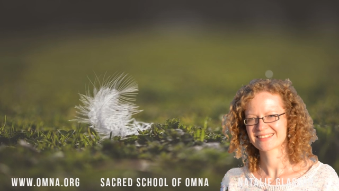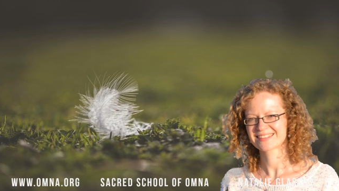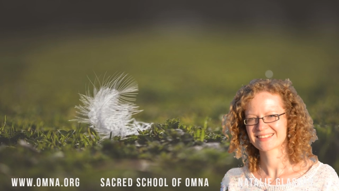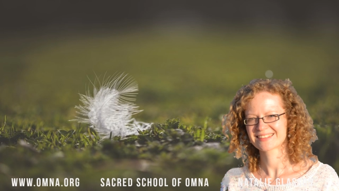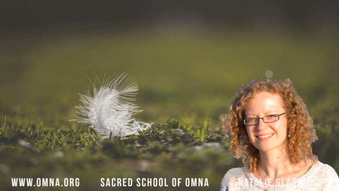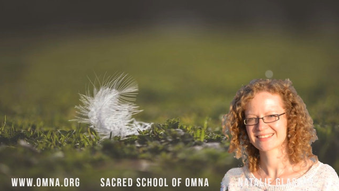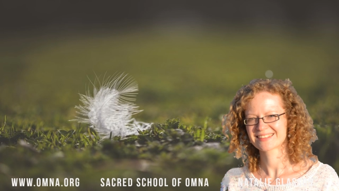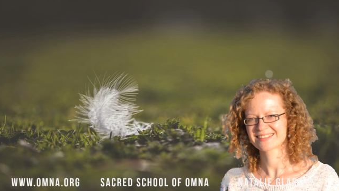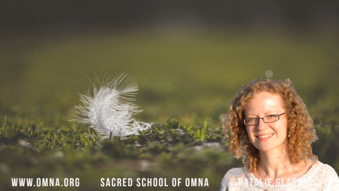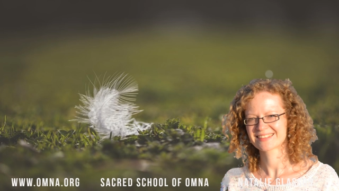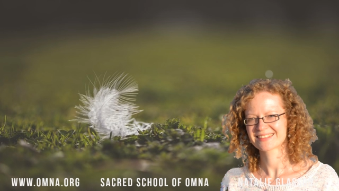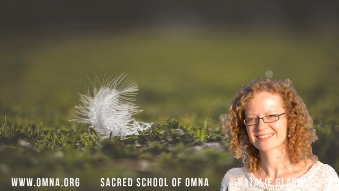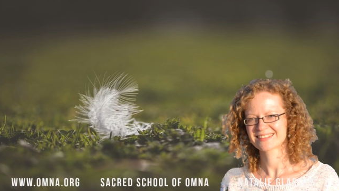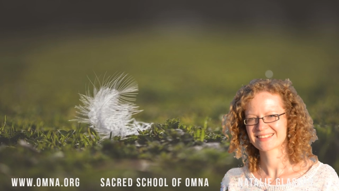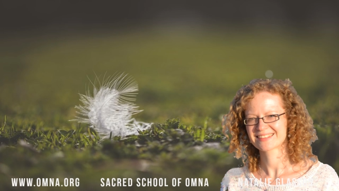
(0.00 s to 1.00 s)

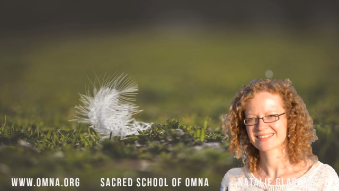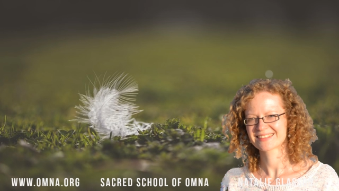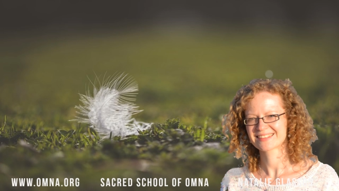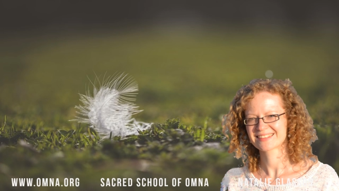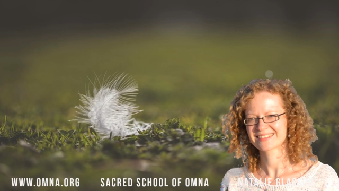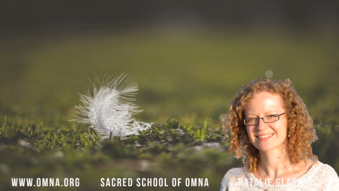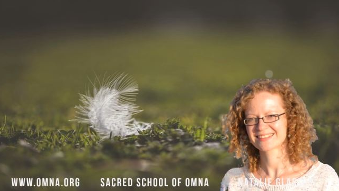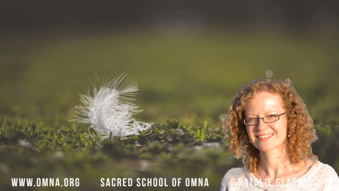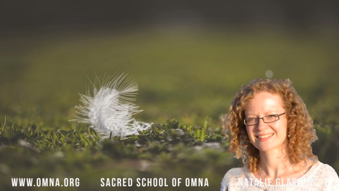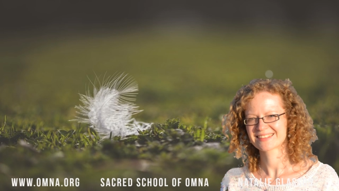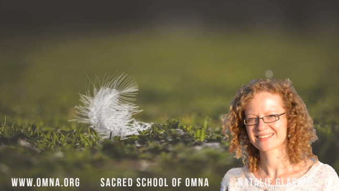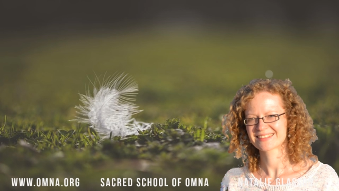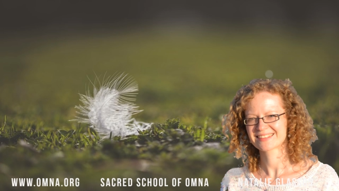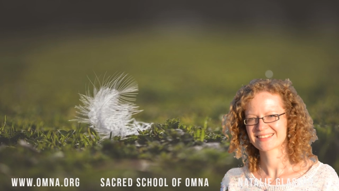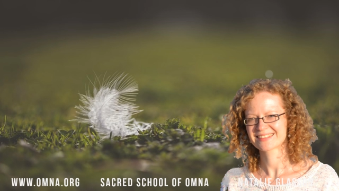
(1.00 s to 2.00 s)

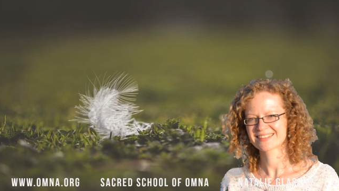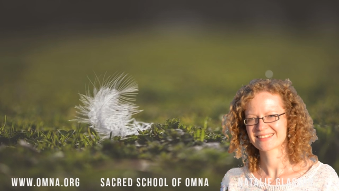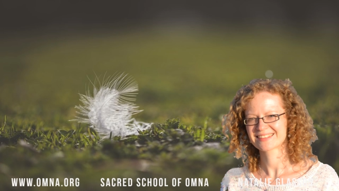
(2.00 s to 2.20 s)
(no one is talking)